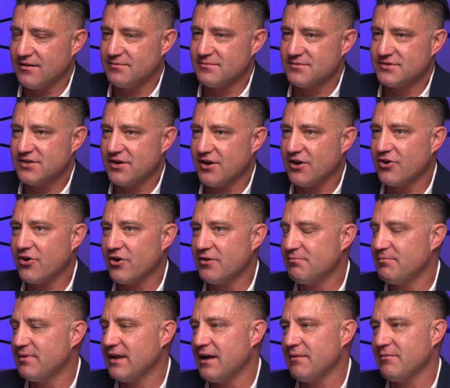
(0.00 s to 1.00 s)
So I can't
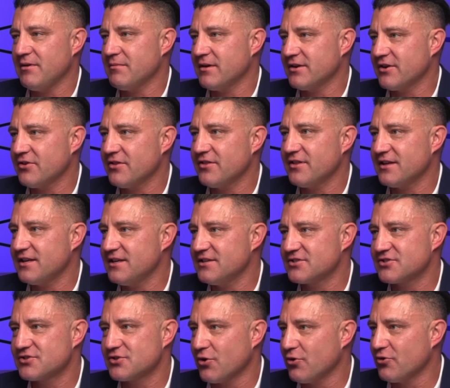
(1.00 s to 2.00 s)
blame him. I don't think he
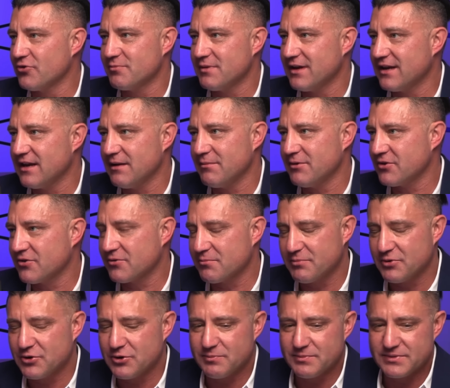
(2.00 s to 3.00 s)
sold me a lemon on
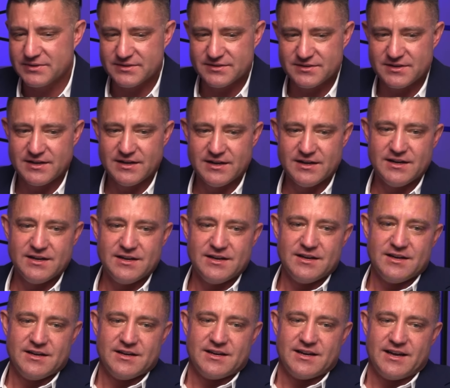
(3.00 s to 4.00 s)
purpose.
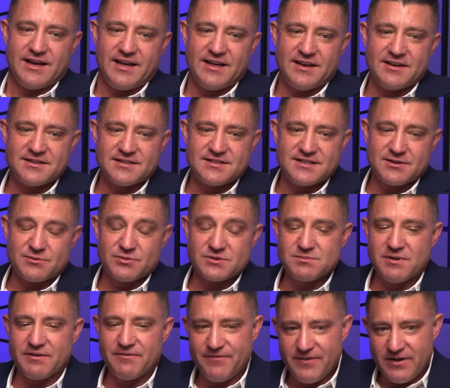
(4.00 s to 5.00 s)
And it was
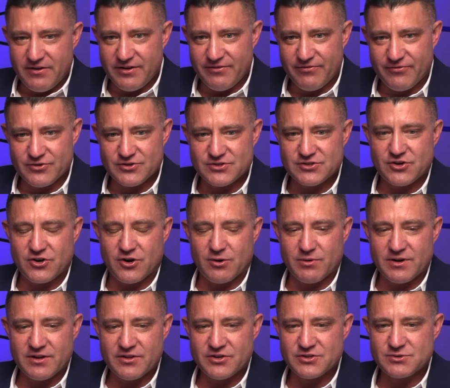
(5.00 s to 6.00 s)
my very first car,
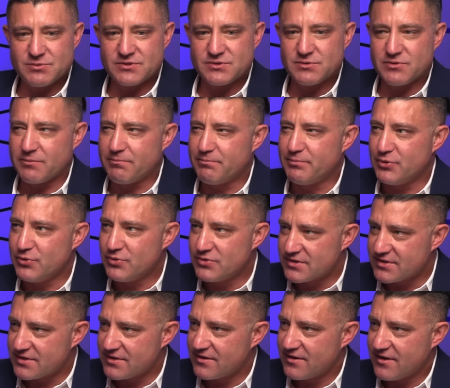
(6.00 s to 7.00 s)
one of those ones with a
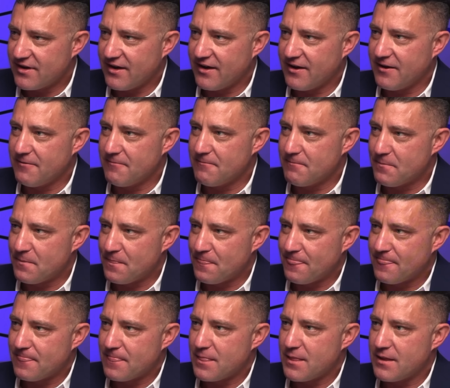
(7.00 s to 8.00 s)
boot.
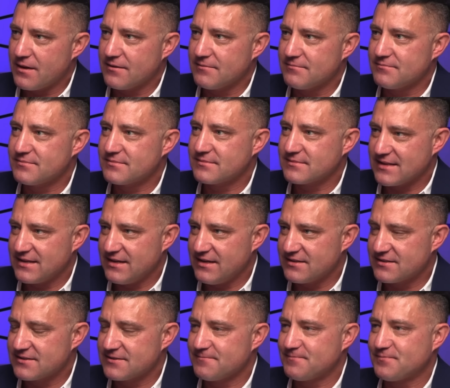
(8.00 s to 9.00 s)
Yes,
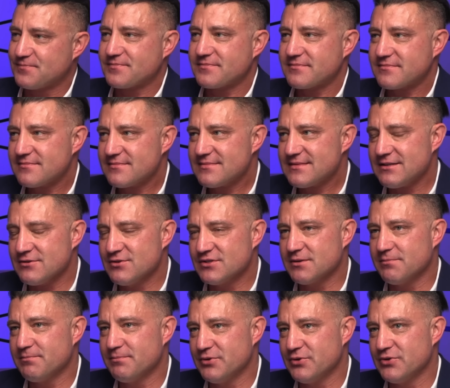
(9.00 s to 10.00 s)
yes. Yeah, okay, I know
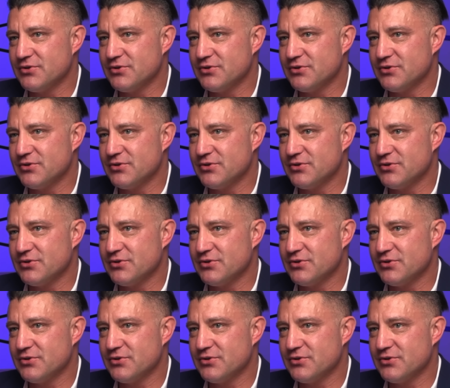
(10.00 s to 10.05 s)
exactly.